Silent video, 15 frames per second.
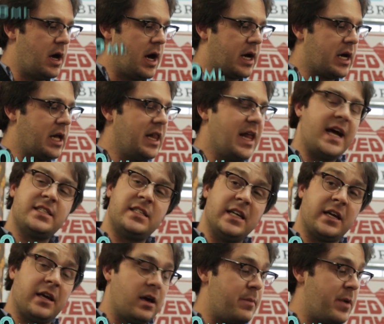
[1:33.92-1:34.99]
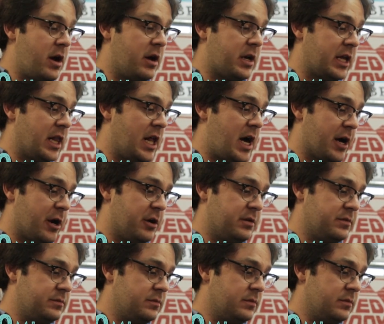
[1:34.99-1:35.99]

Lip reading: A classic American lager,